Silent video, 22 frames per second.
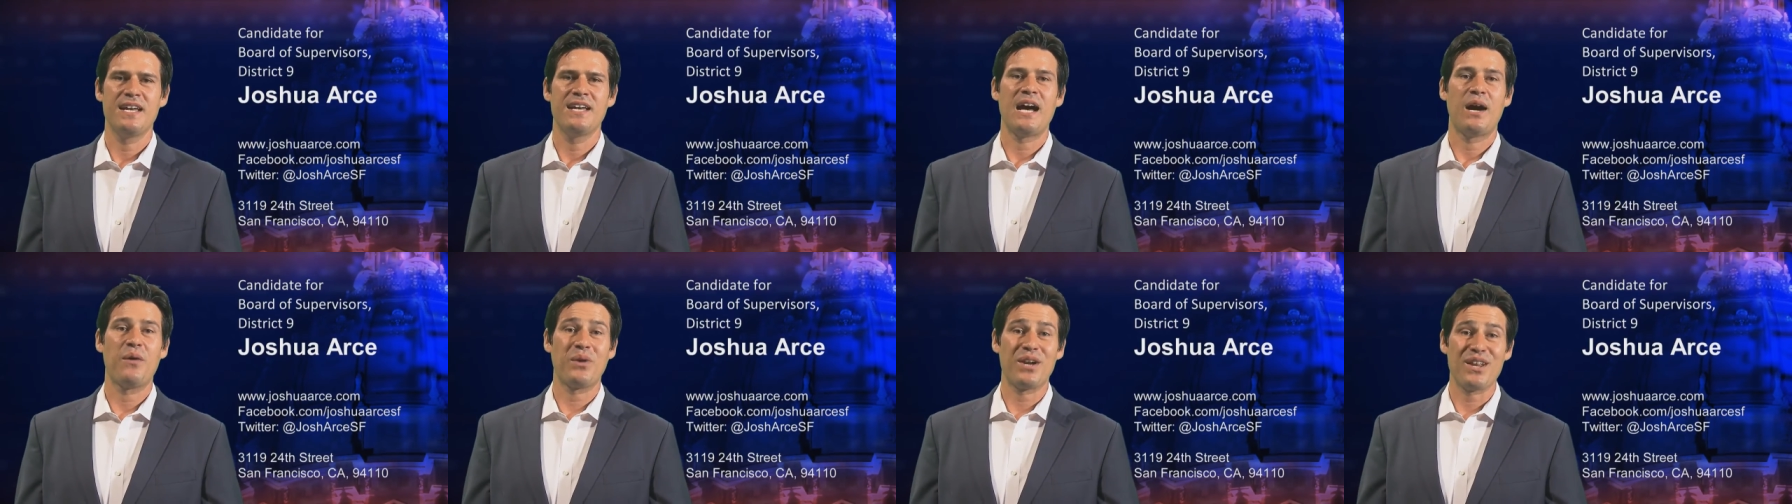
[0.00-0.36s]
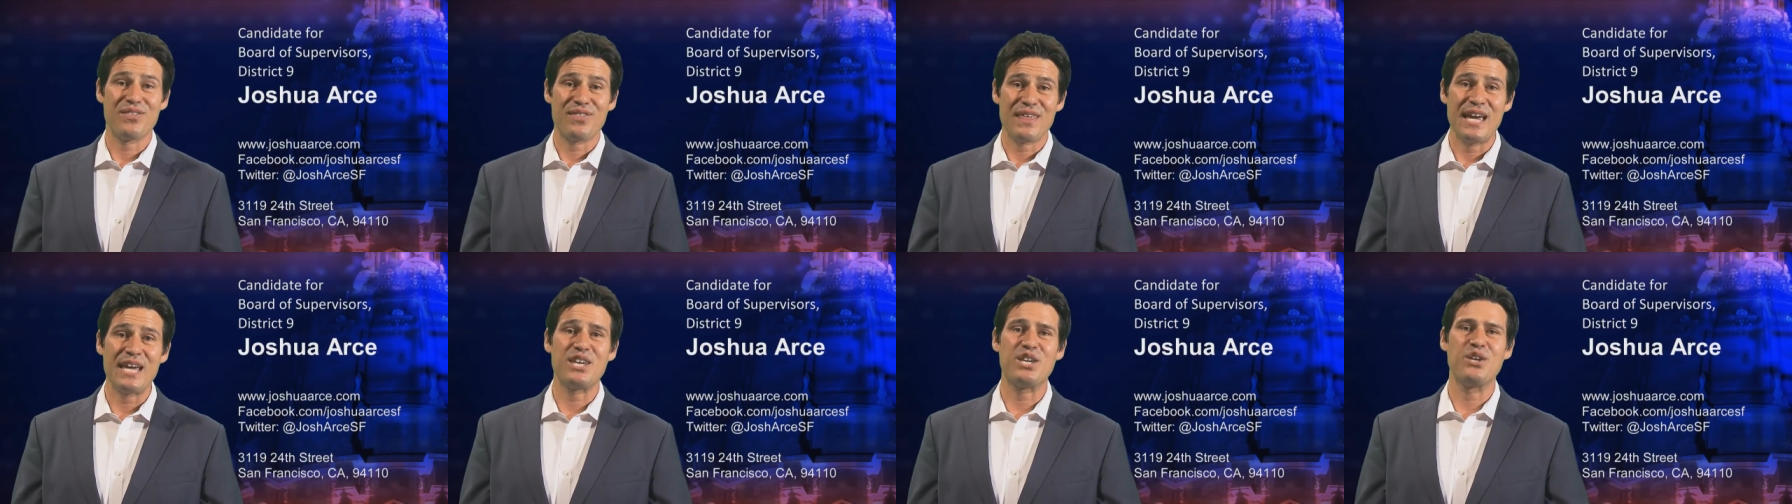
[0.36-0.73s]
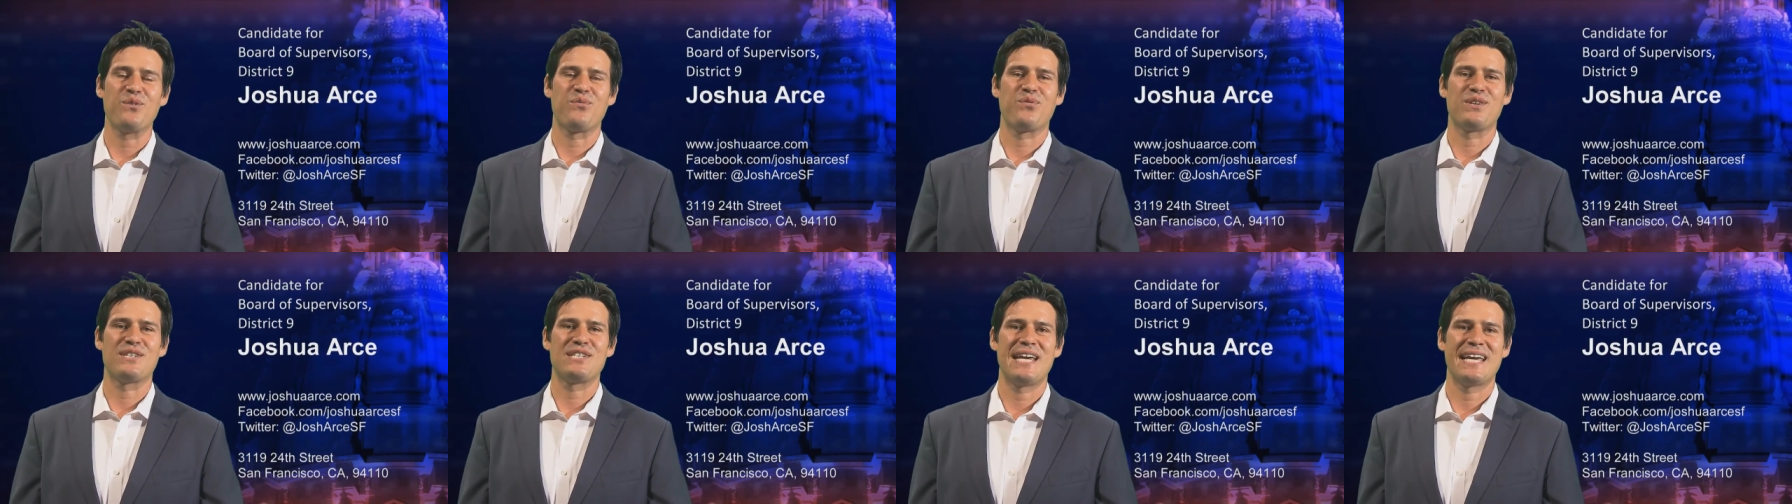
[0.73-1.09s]
I want to thank you
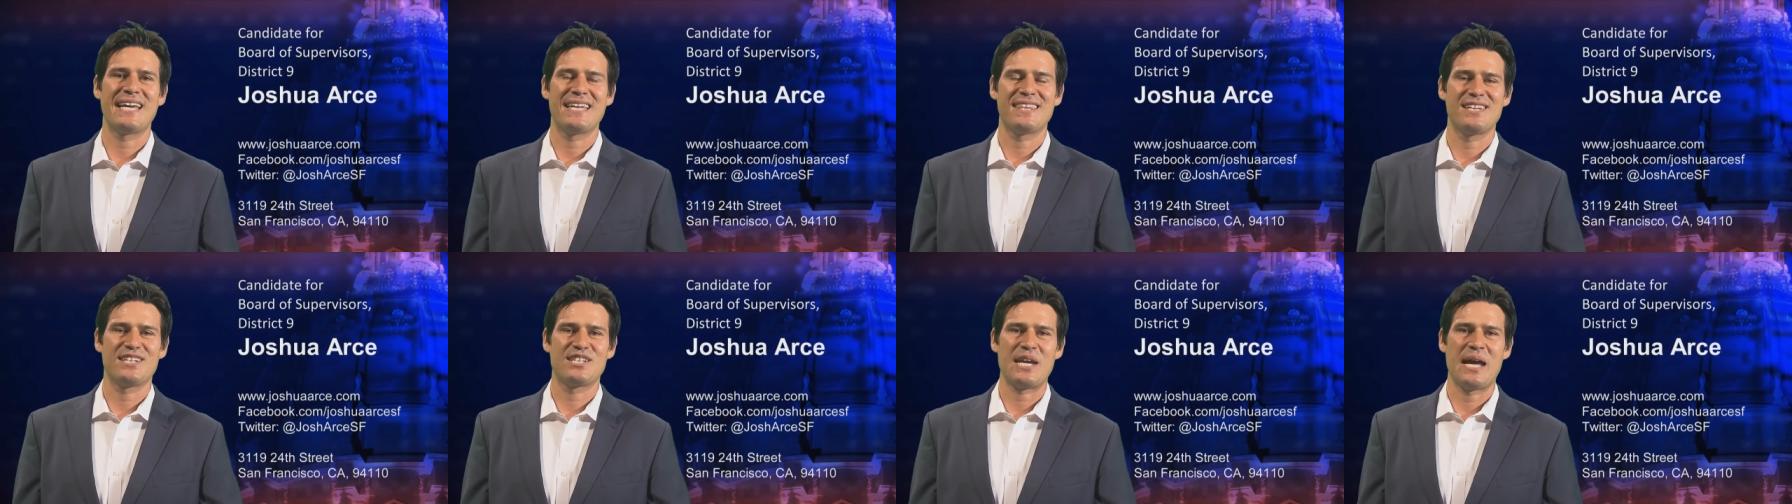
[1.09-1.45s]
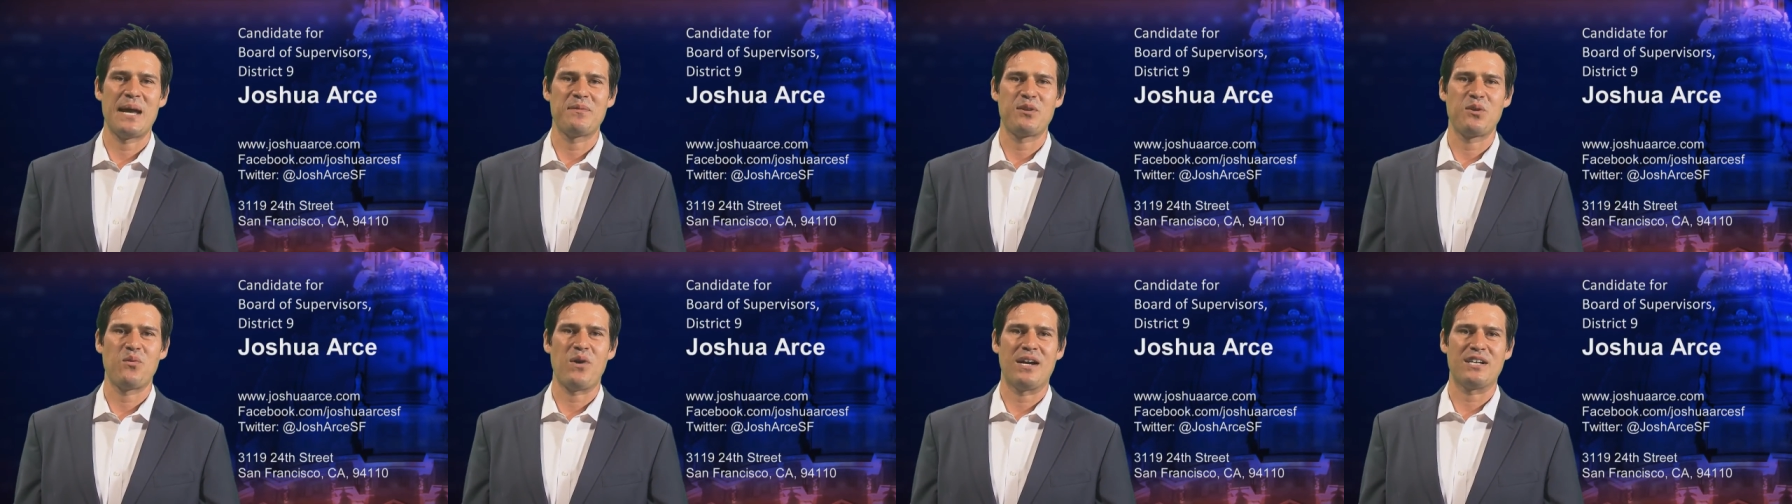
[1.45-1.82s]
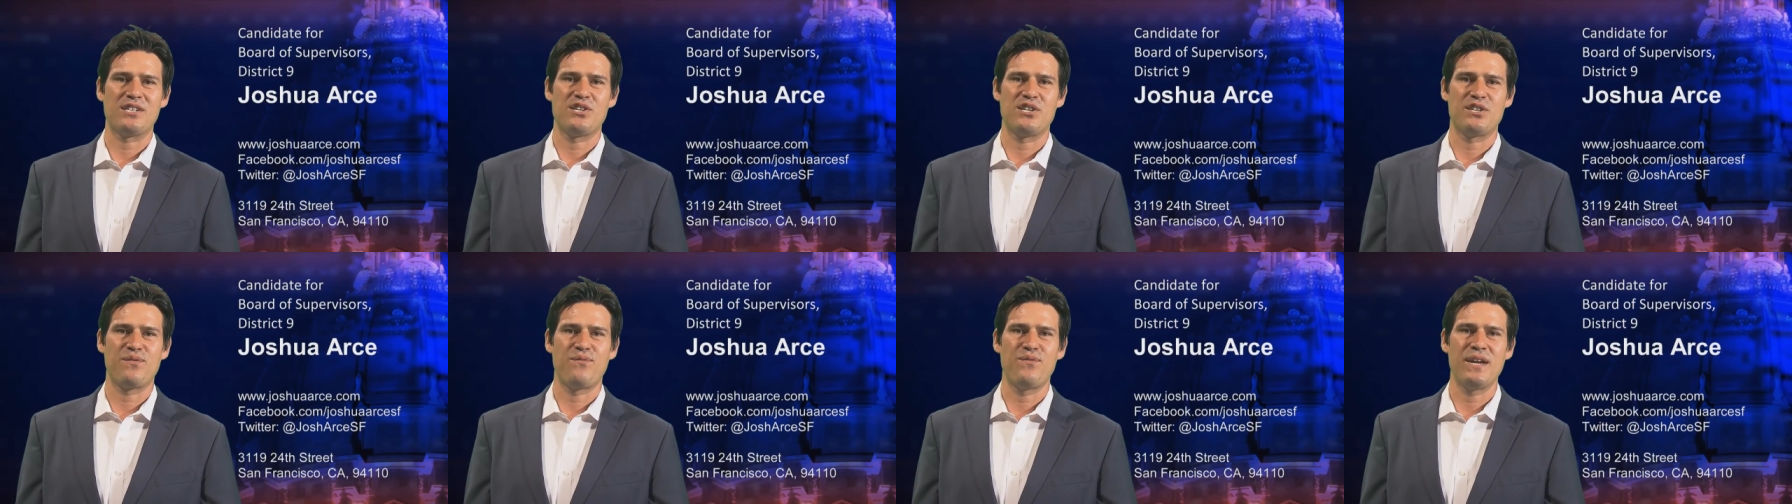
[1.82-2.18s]
for taking the time to watch
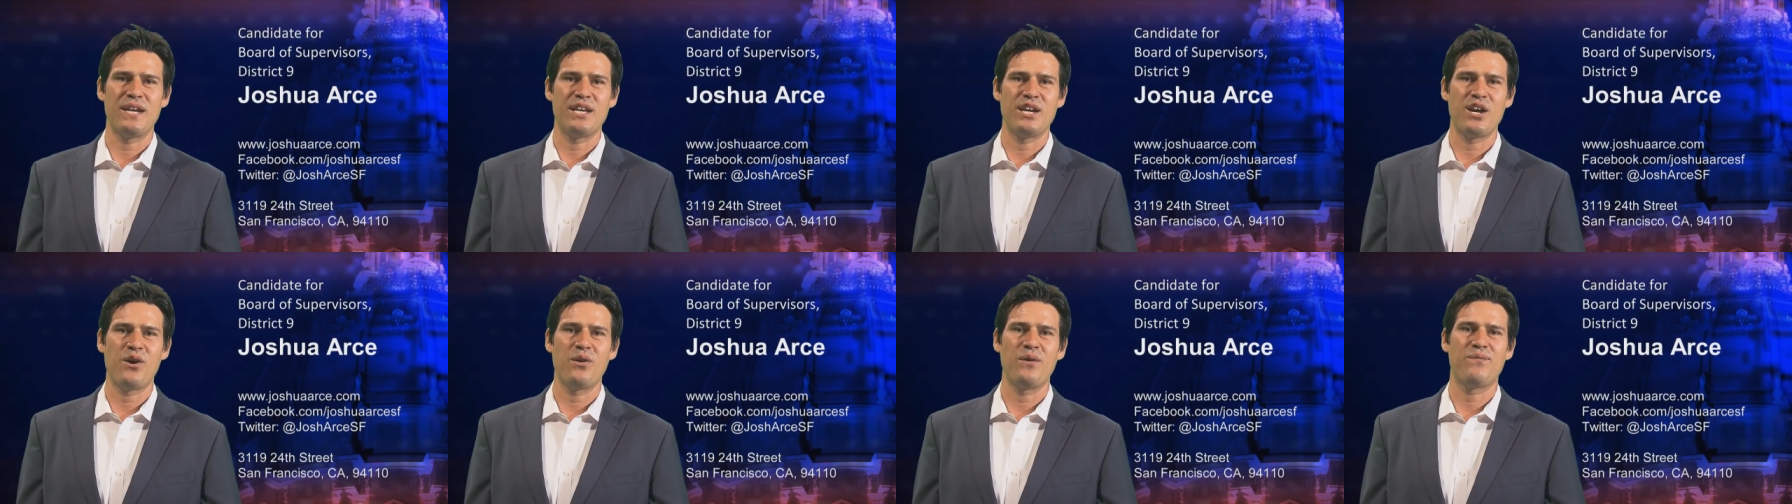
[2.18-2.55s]
this video.